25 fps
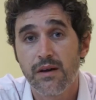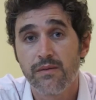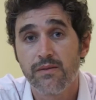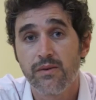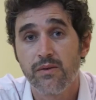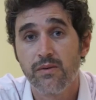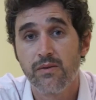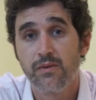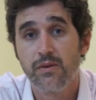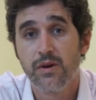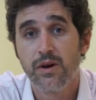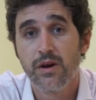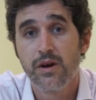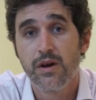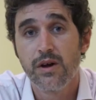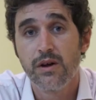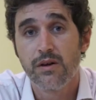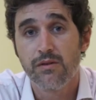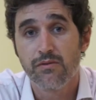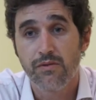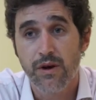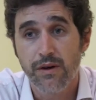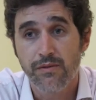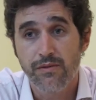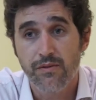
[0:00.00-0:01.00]
level
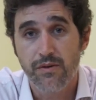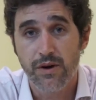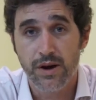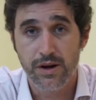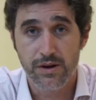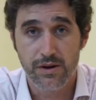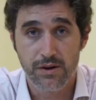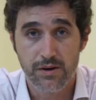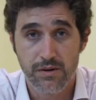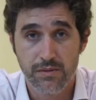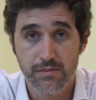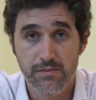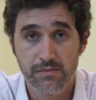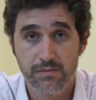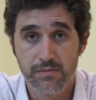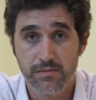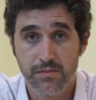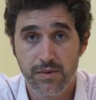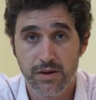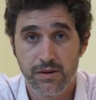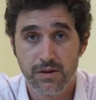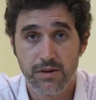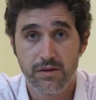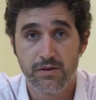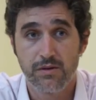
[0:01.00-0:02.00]
referendum,
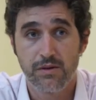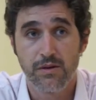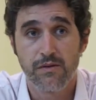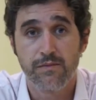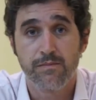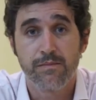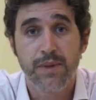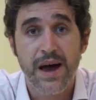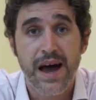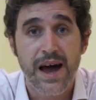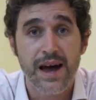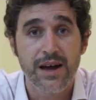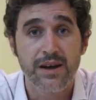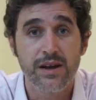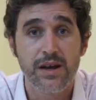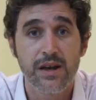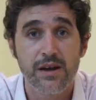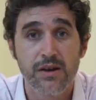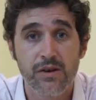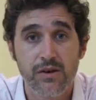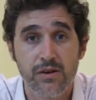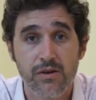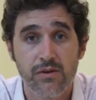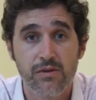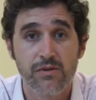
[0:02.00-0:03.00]
a sort of
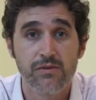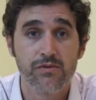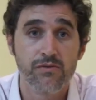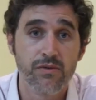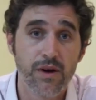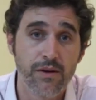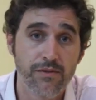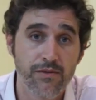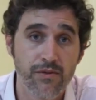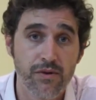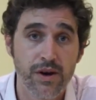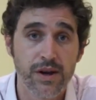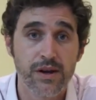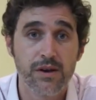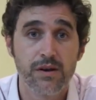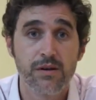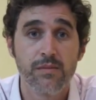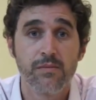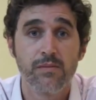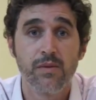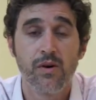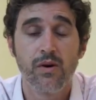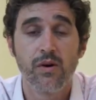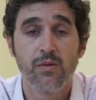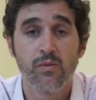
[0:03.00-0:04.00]
pan-EU
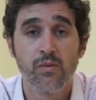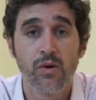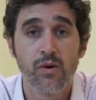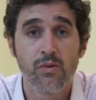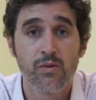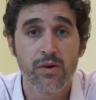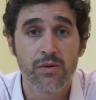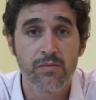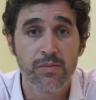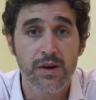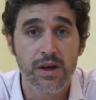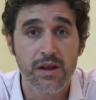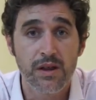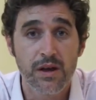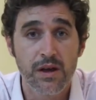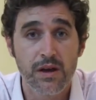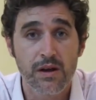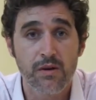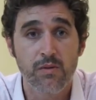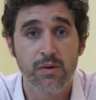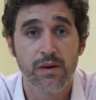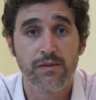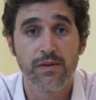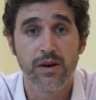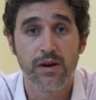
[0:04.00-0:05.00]
referendum on what would be the
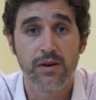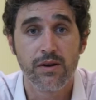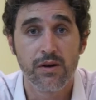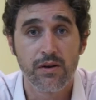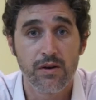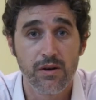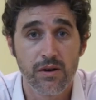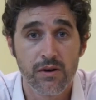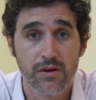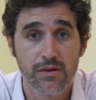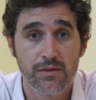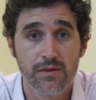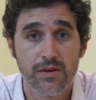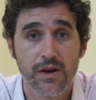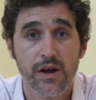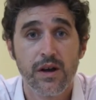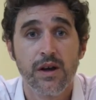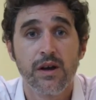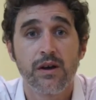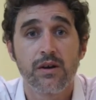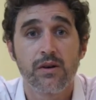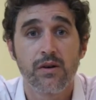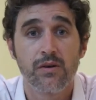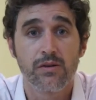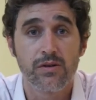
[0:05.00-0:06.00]
equivalent of
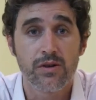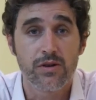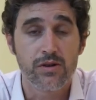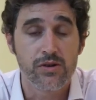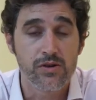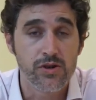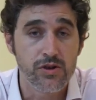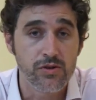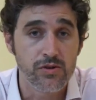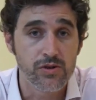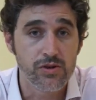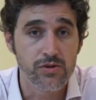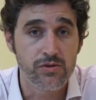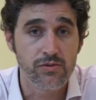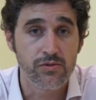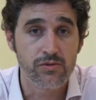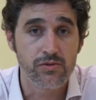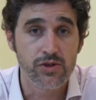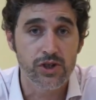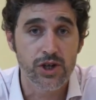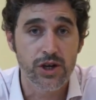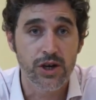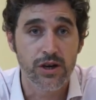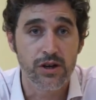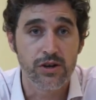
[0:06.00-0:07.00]
constitutional
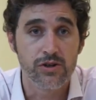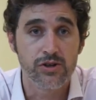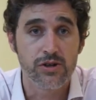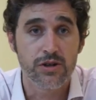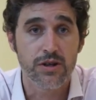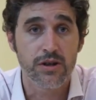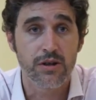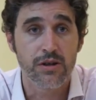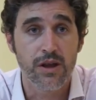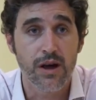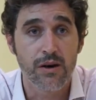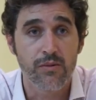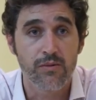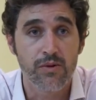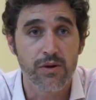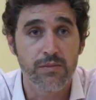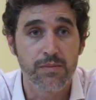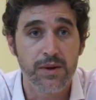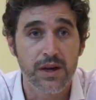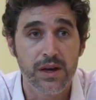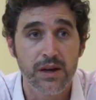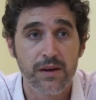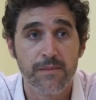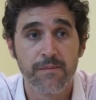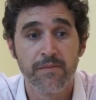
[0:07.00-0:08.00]
change. So that would
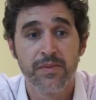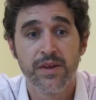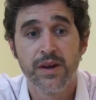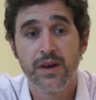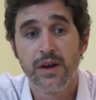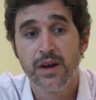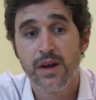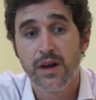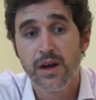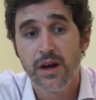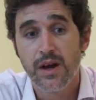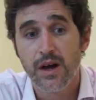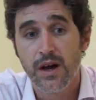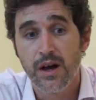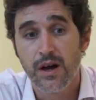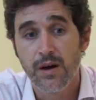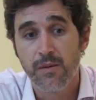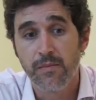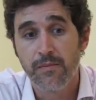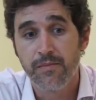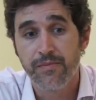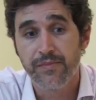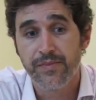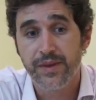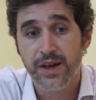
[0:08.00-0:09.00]
be
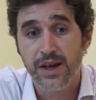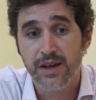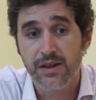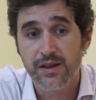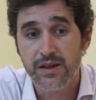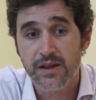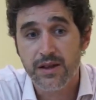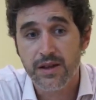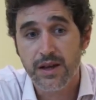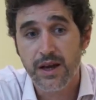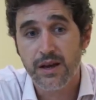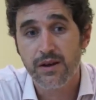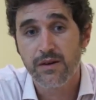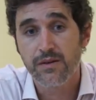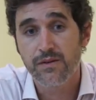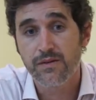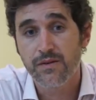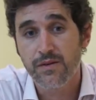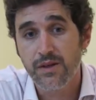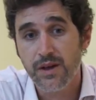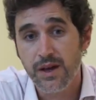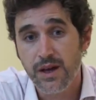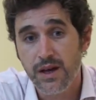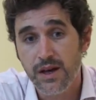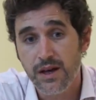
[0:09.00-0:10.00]
um, instead
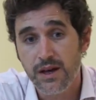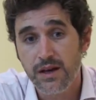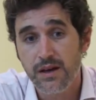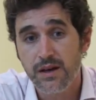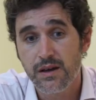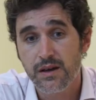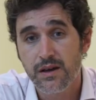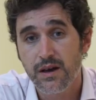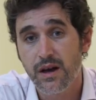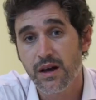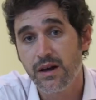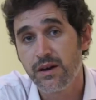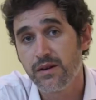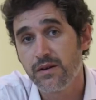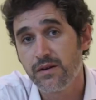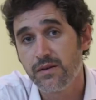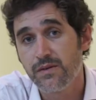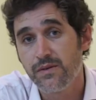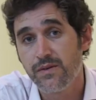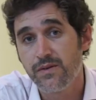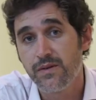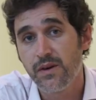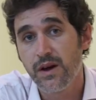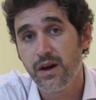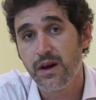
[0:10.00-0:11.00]
of the kind
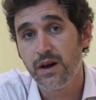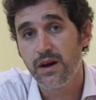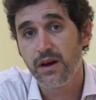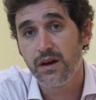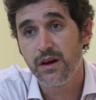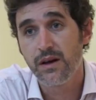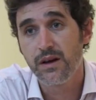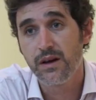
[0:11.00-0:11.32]
of uh,